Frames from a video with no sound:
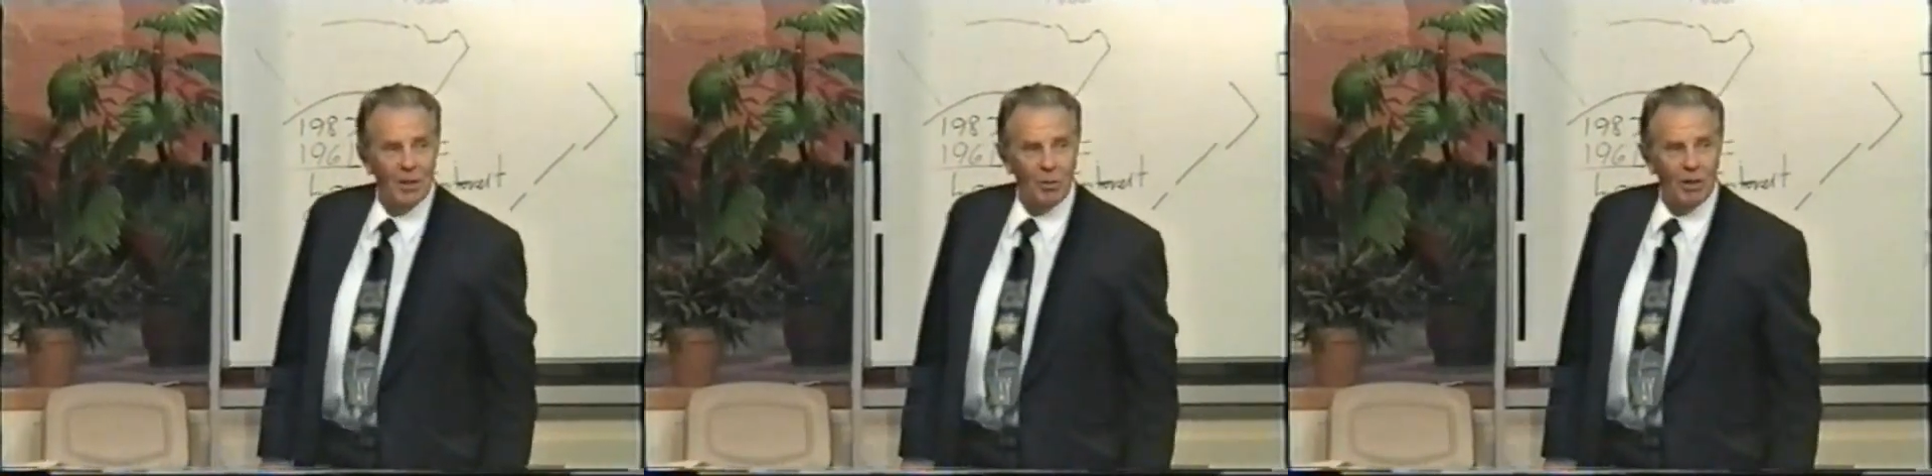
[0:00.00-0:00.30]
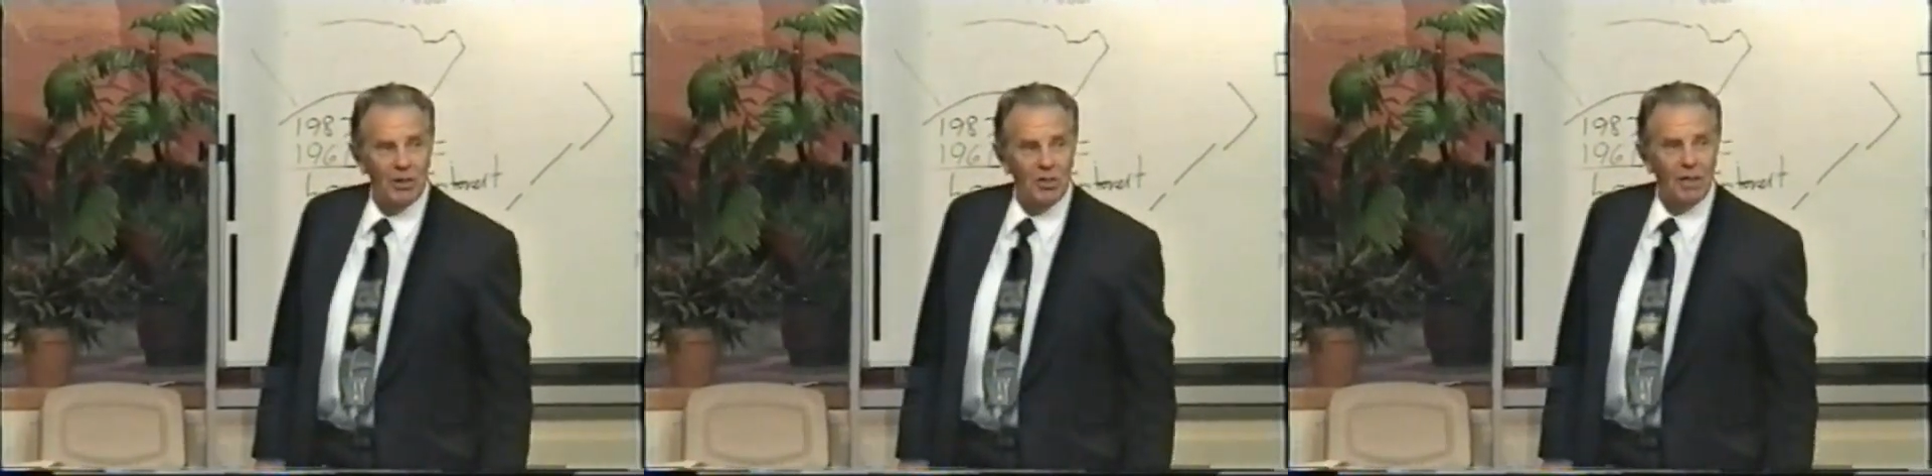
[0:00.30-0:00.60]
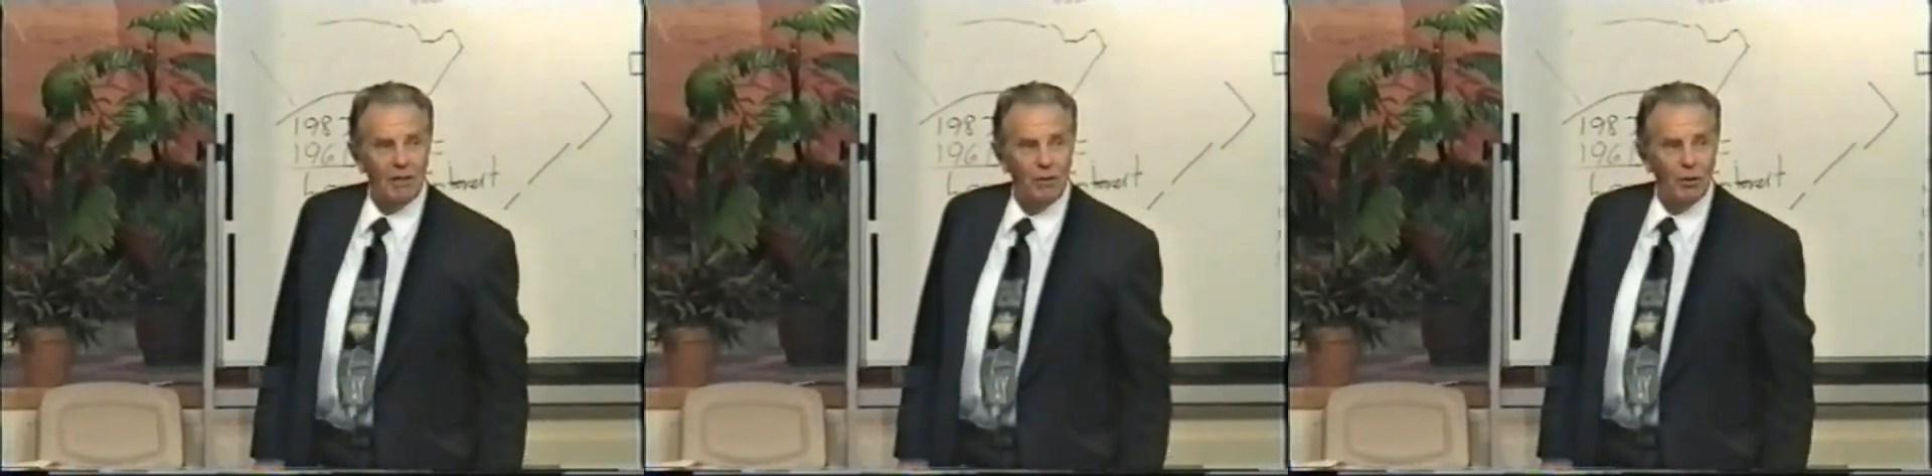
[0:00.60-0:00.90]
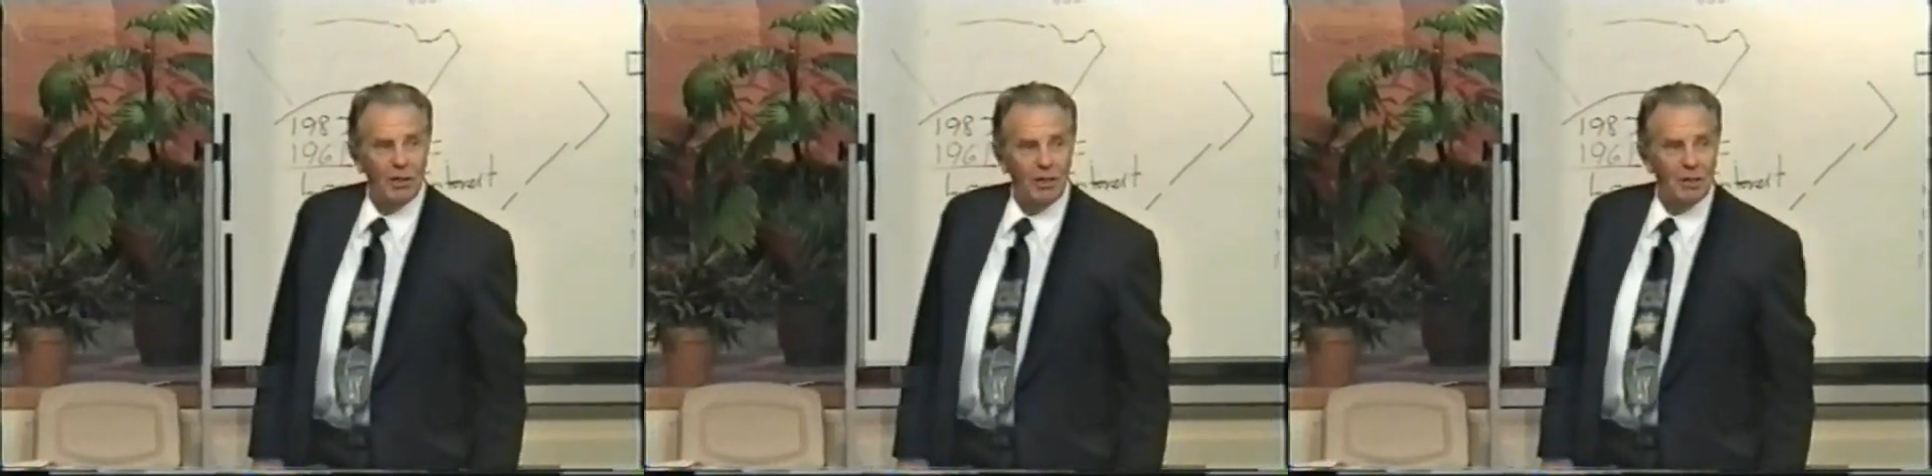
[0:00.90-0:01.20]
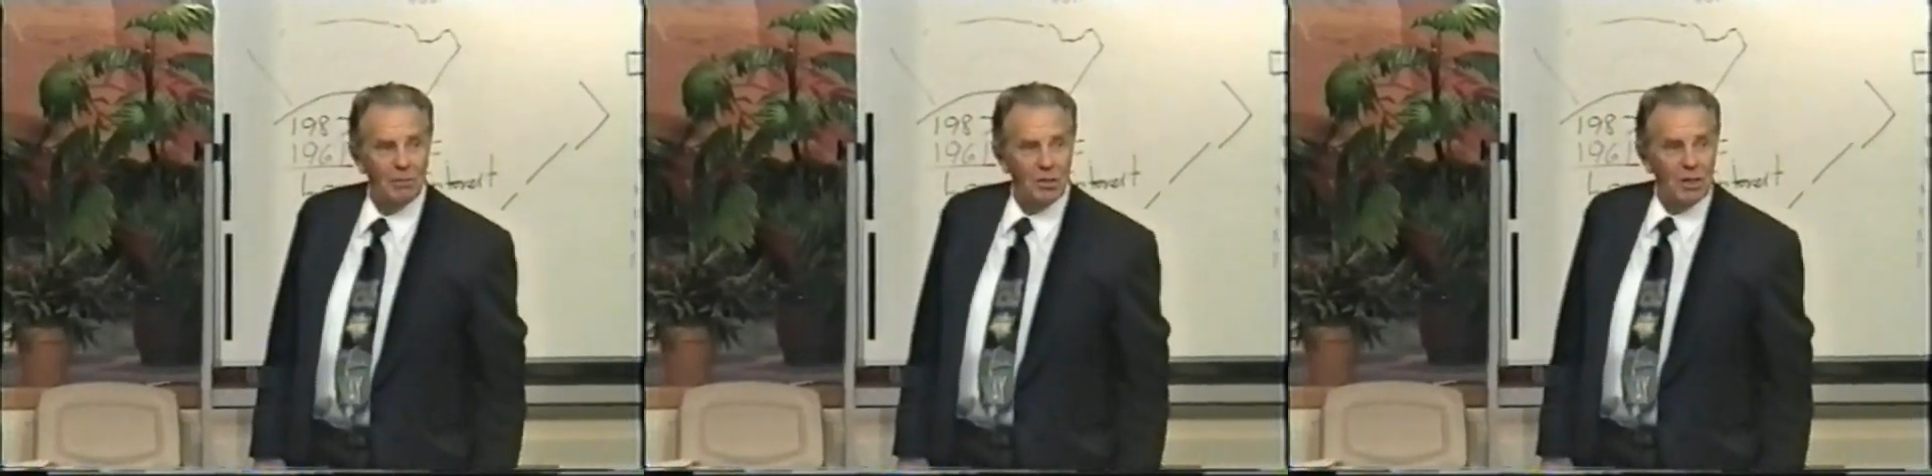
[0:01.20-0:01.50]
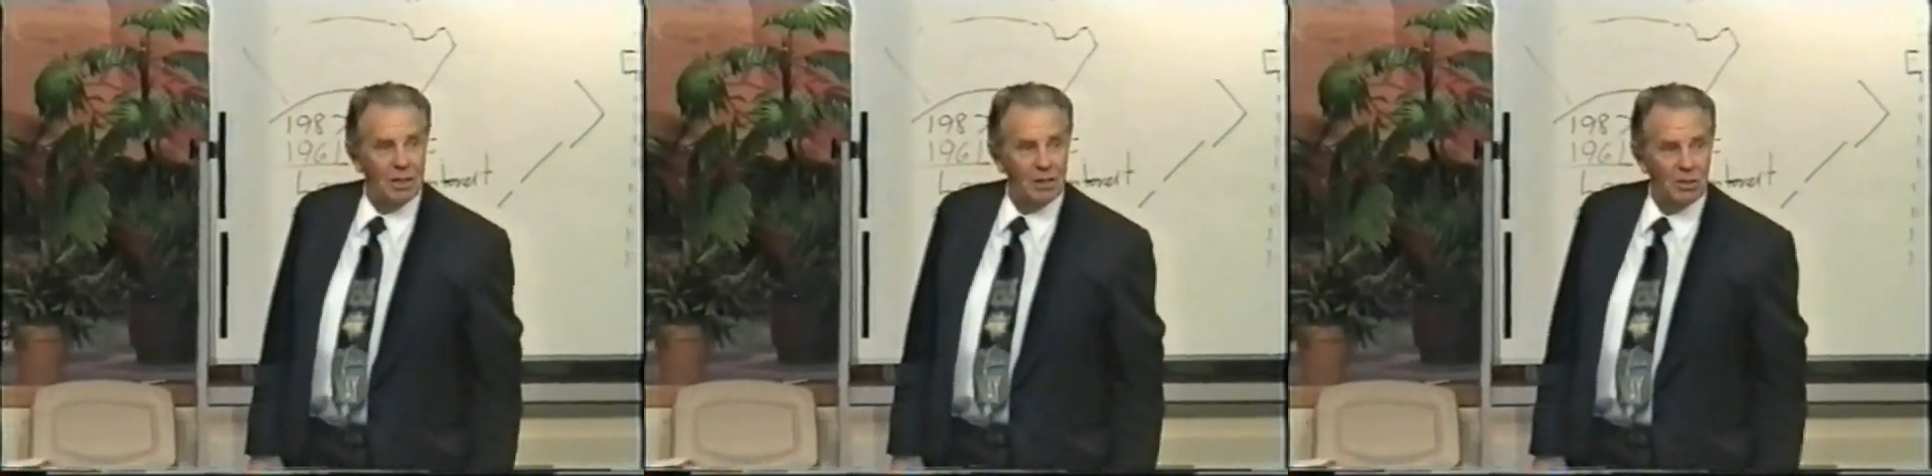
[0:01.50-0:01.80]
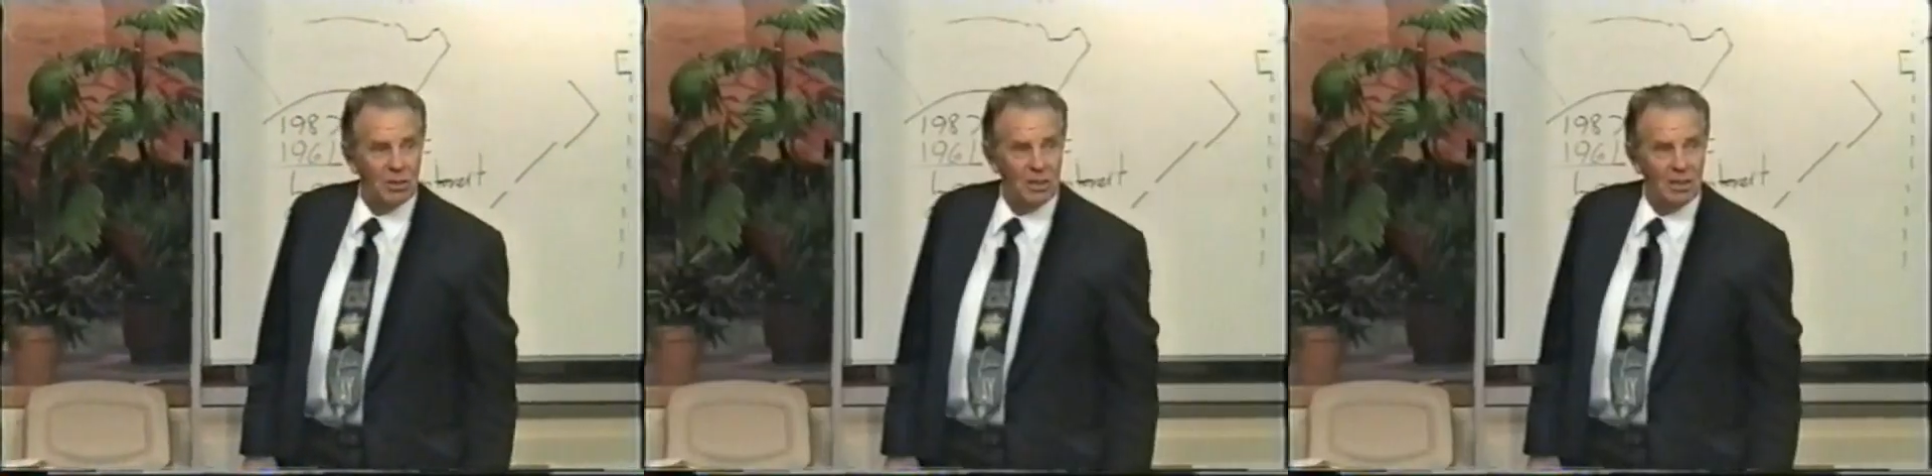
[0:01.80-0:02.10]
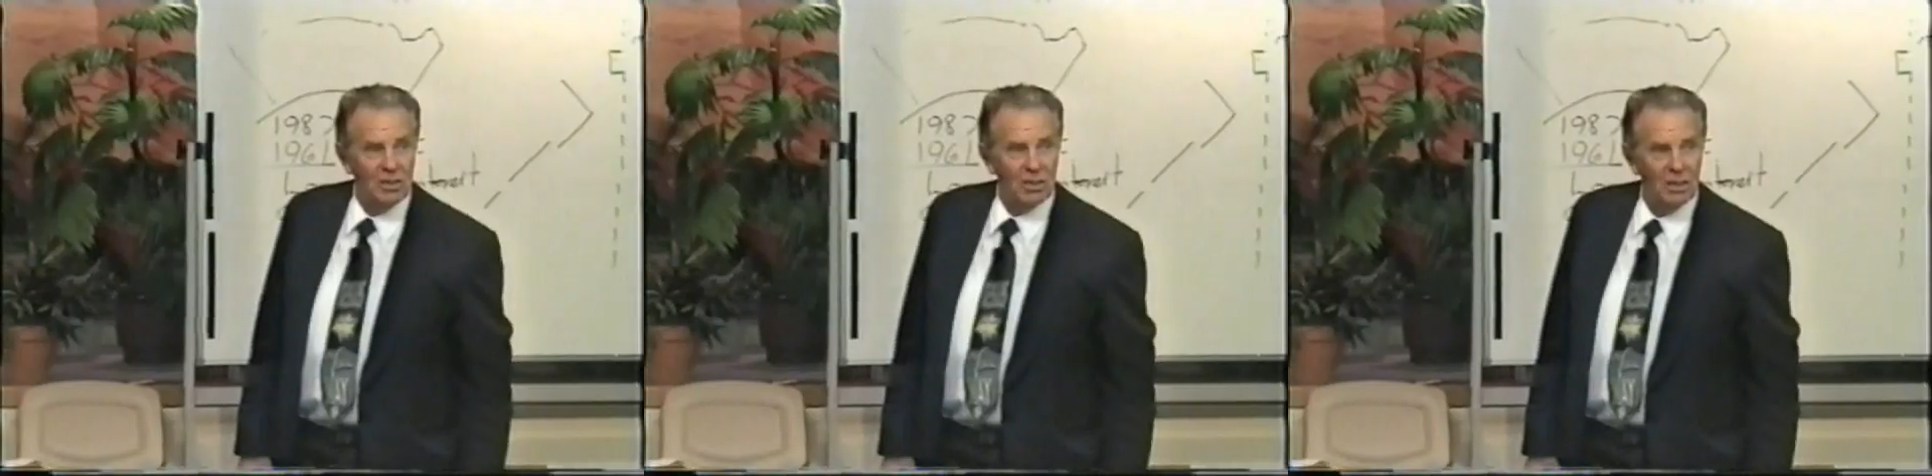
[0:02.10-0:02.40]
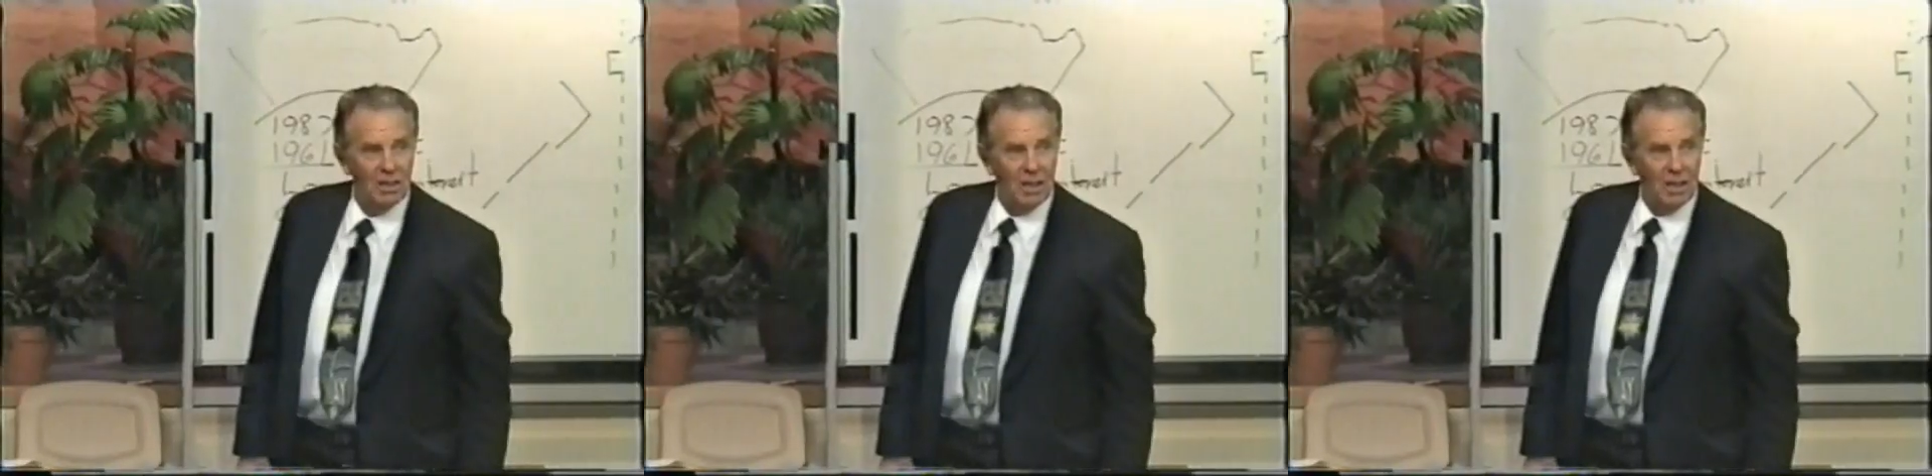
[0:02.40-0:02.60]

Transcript: We're only selling 49% overseas